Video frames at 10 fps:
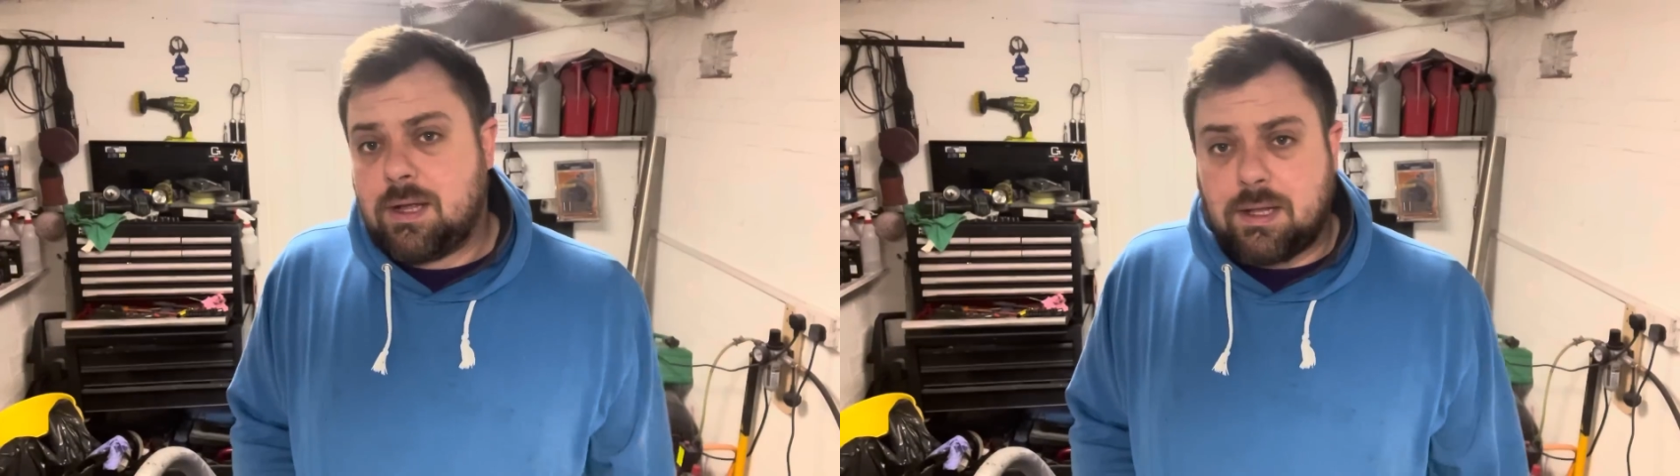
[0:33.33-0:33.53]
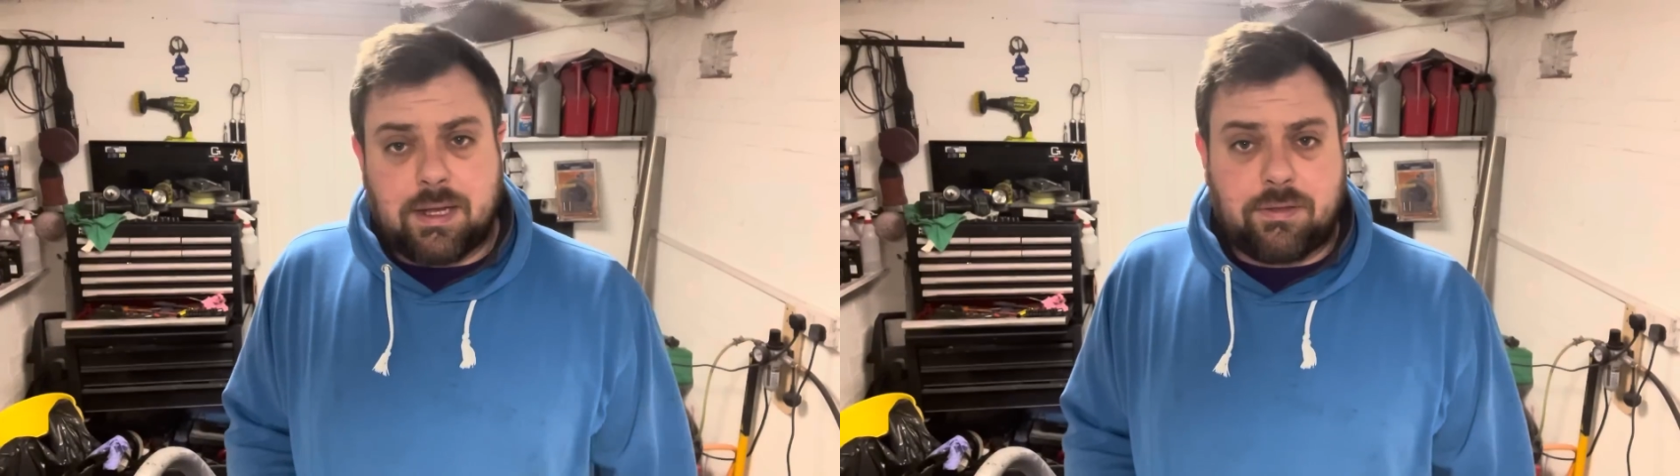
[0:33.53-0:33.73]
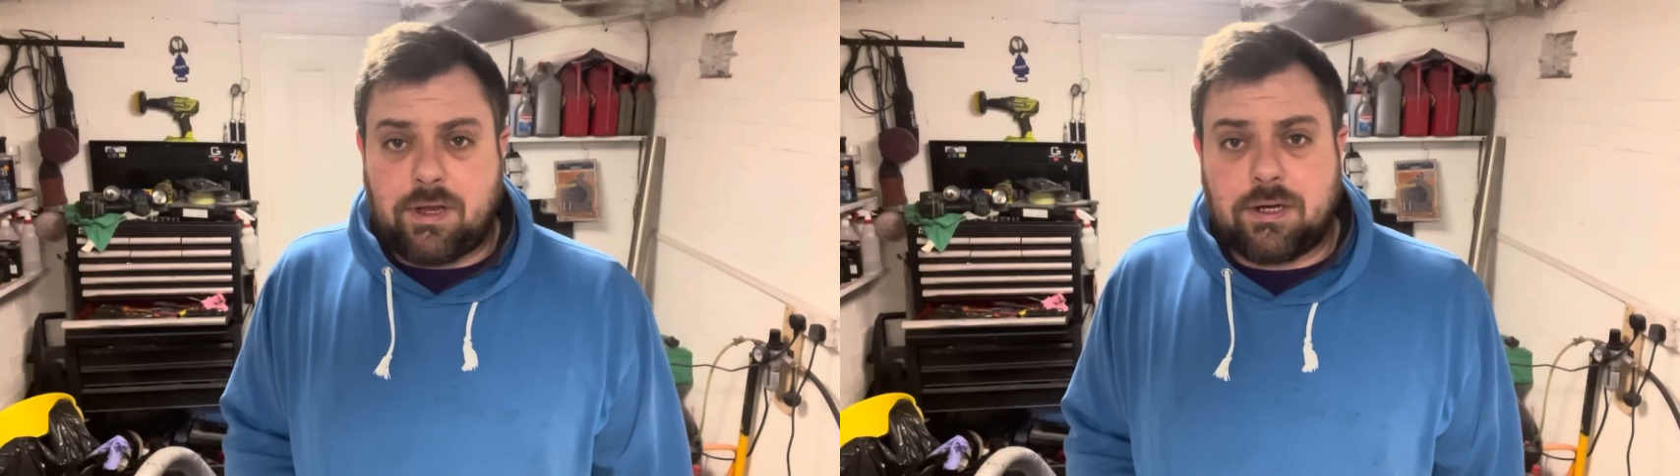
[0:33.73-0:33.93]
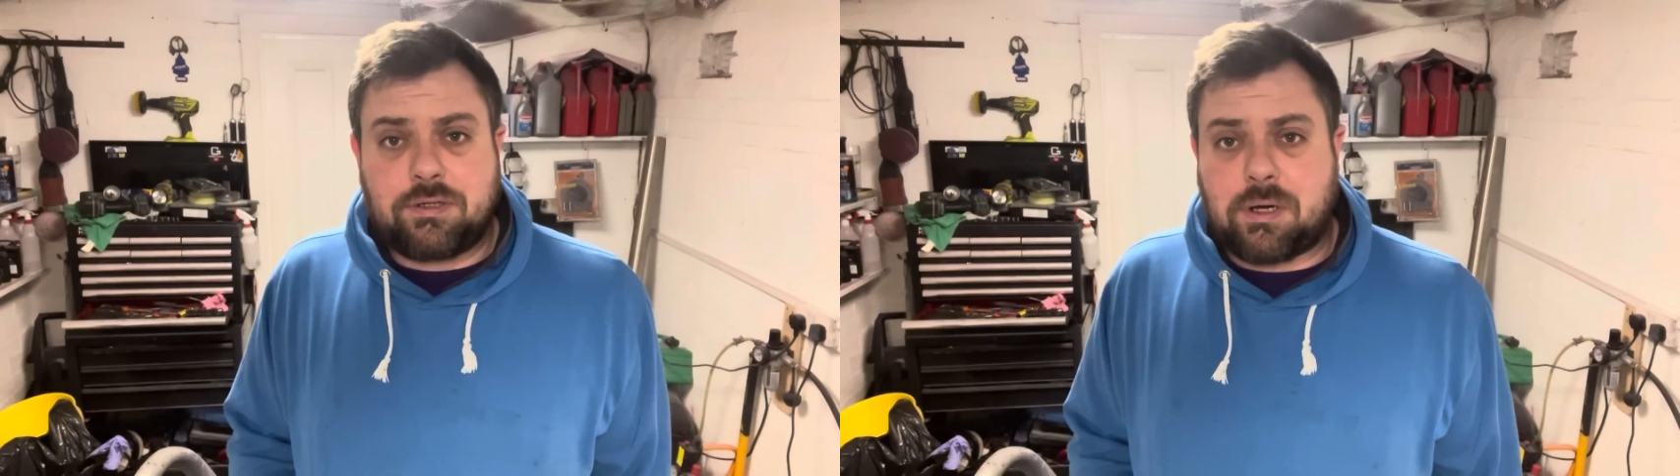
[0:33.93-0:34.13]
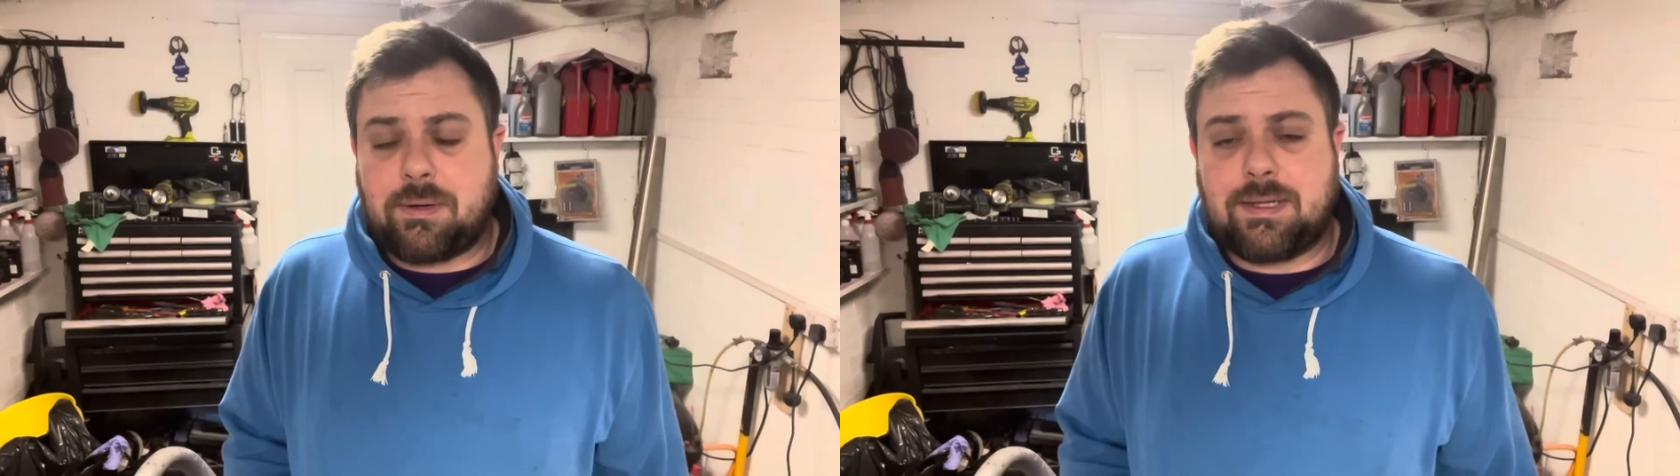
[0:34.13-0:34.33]
like 300
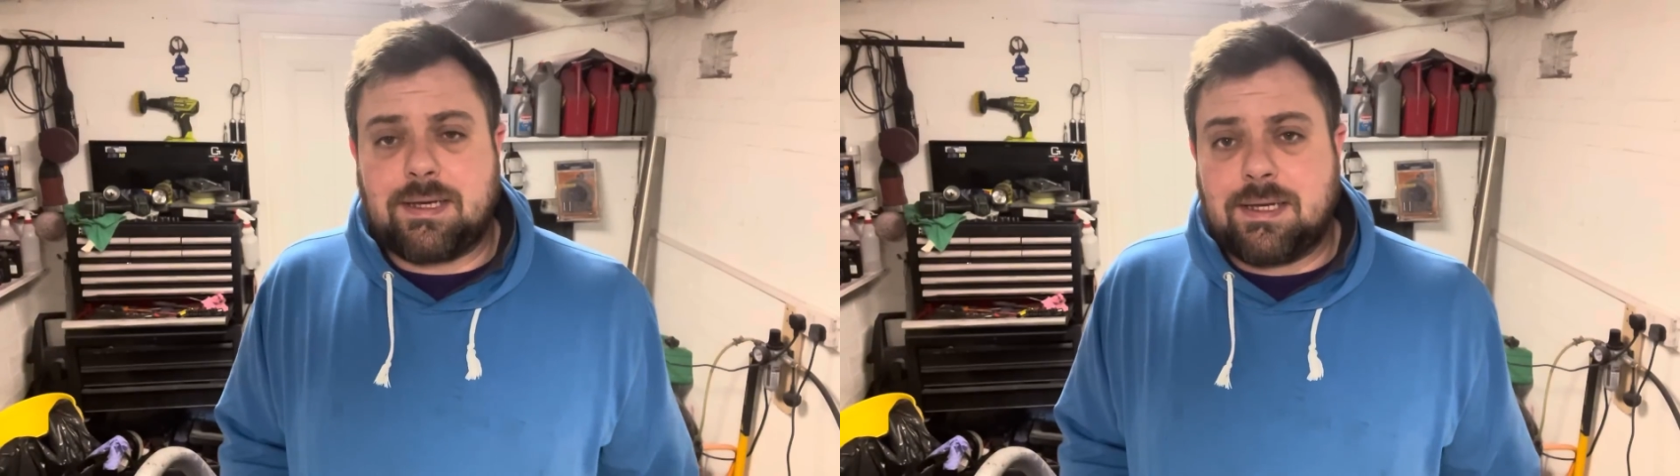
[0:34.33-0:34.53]
quid.